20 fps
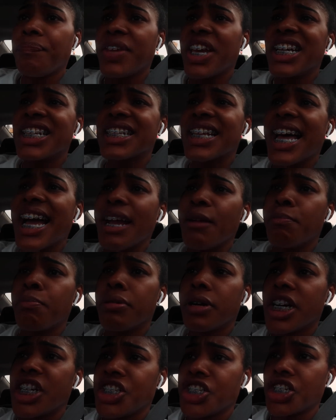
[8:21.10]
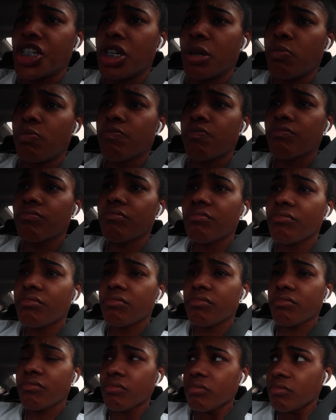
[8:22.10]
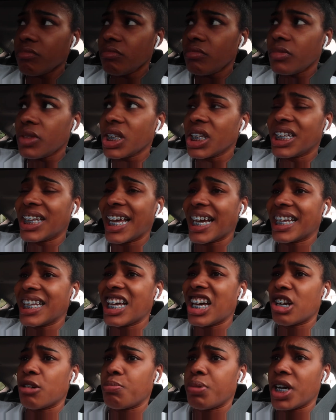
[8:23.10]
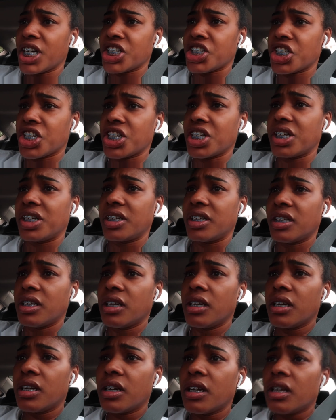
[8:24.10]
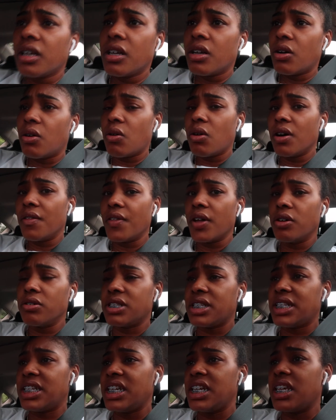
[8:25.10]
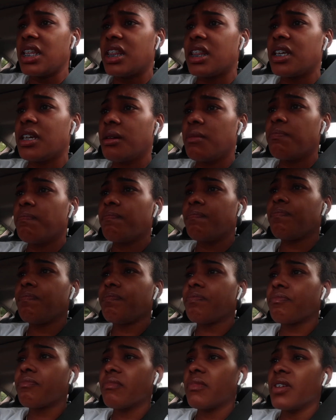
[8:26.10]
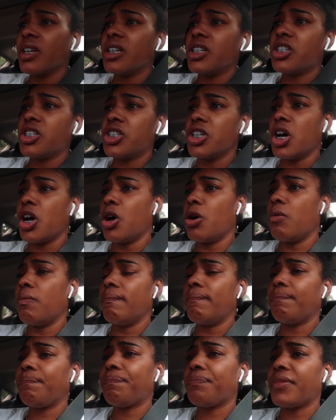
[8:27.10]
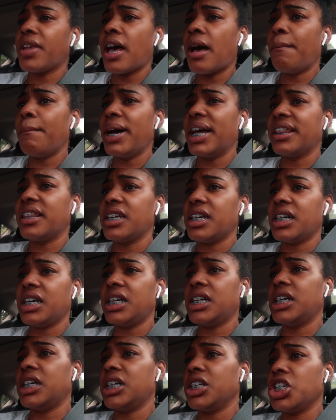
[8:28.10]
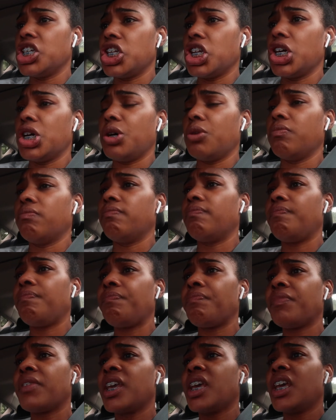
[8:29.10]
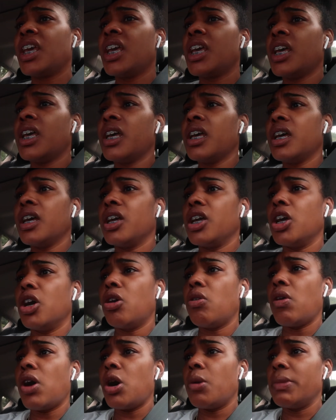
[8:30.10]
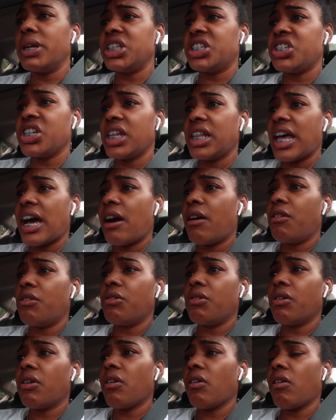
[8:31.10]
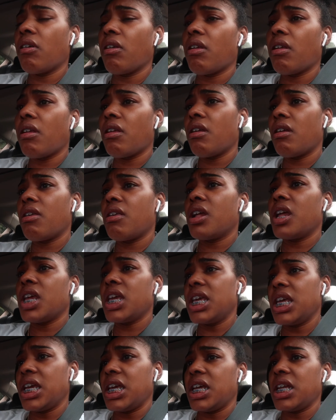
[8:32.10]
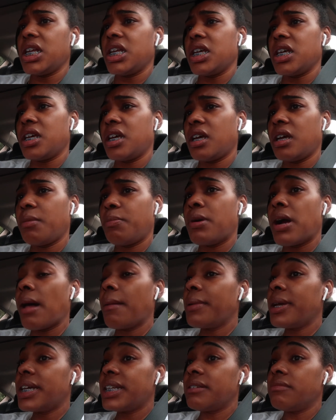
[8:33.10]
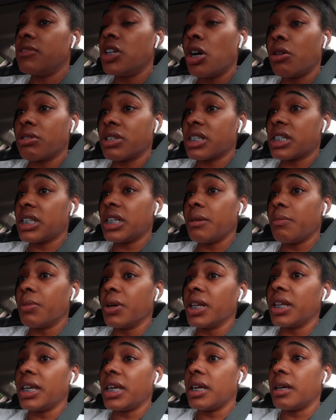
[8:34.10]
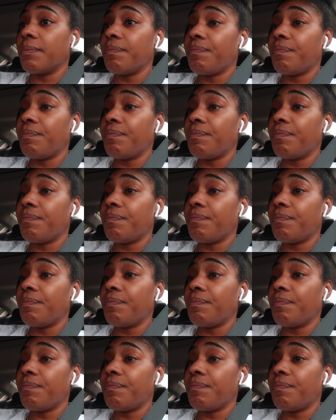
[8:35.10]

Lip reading: it's like pressure. Like a lot of pressure on those teeth. So I'm about to you know, go home and chill out and probably go to sleep. Really,